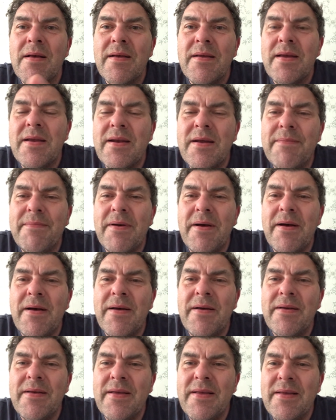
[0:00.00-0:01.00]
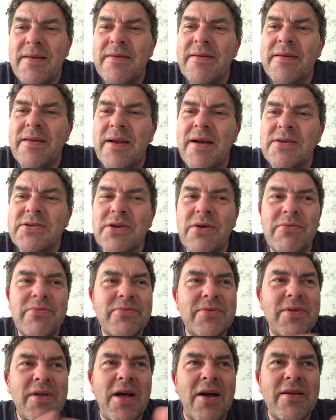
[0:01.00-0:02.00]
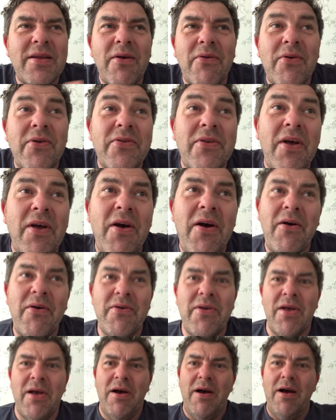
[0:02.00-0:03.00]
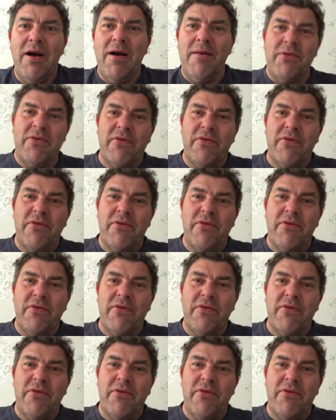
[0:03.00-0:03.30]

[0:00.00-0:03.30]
You know, but, you know, so that I can all go, oh, yeah.